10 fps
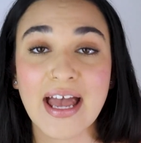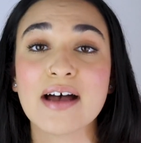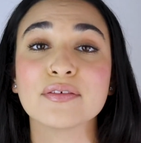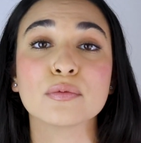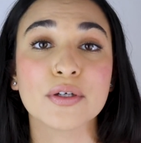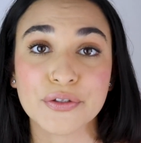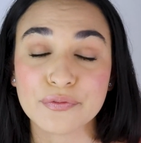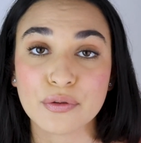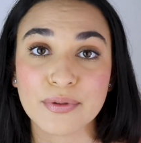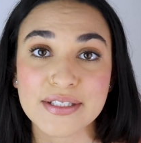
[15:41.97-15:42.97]
Have a
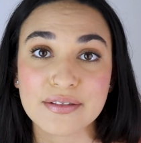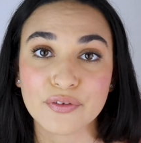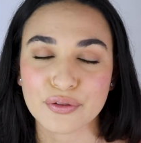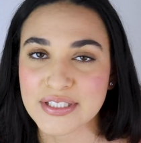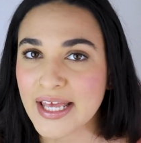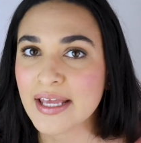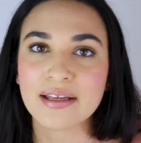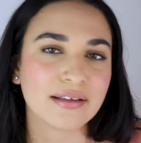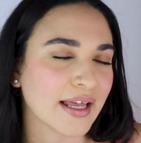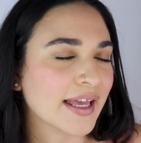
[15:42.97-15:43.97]
wonderful rest of your
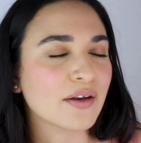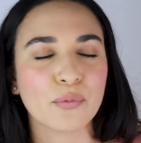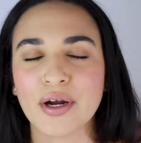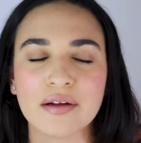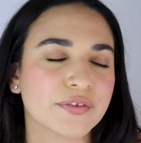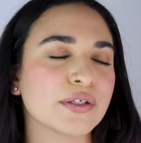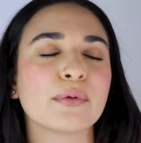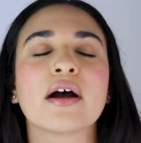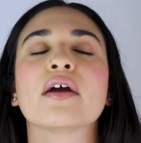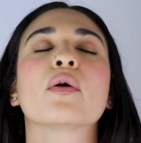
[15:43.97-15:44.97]
day, night, wherever
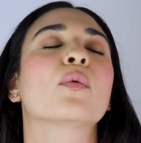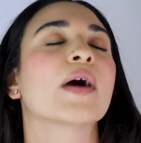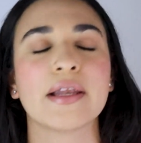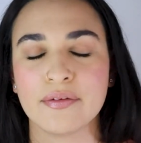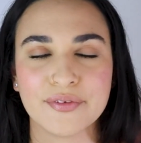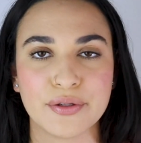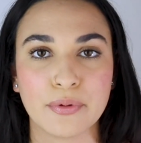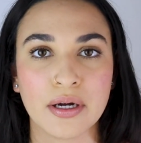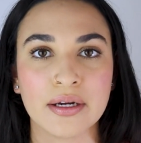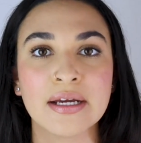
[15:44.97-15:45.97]
you are, whenever
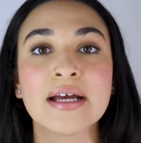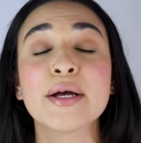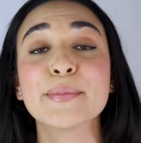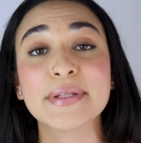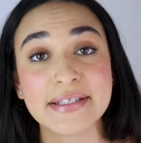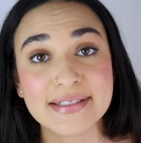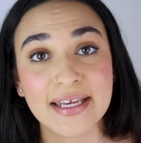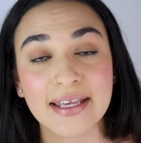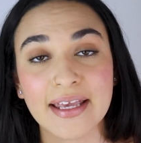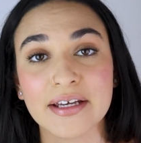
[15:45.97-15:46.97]
you are. Please
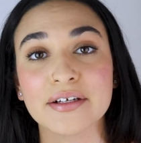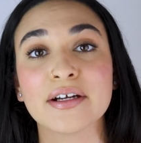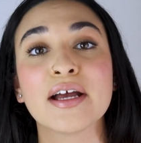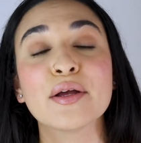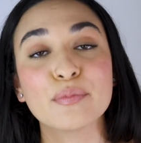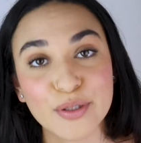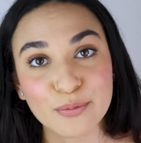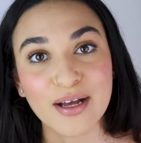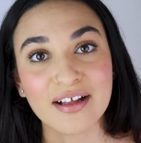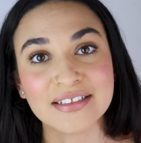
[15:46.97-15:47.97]
take care, be
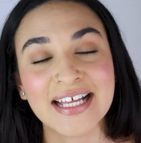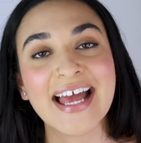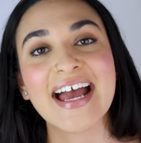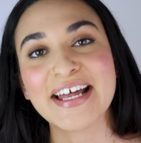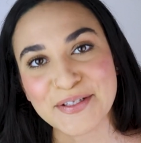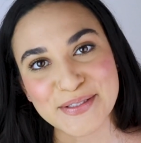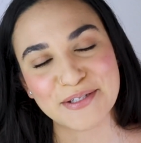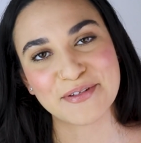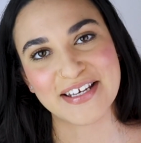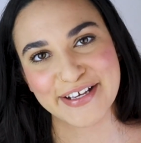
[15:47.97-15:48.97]
well, and I'll
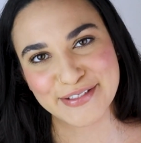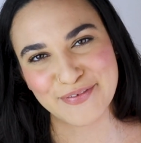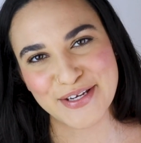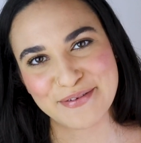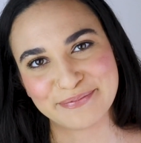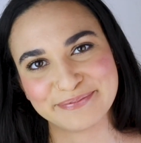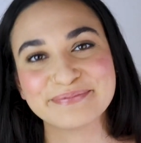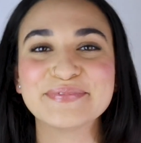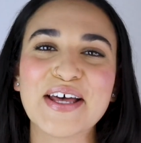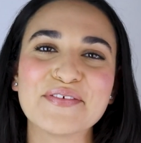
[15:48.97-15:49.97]
see you in the next video.
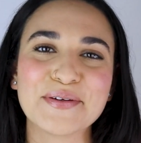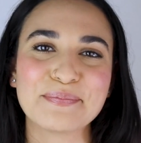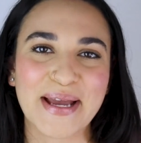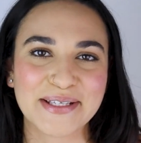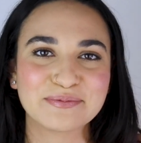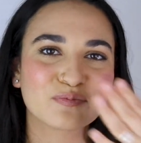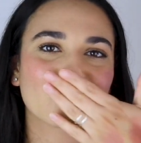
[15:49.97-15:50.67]
Love you, bye.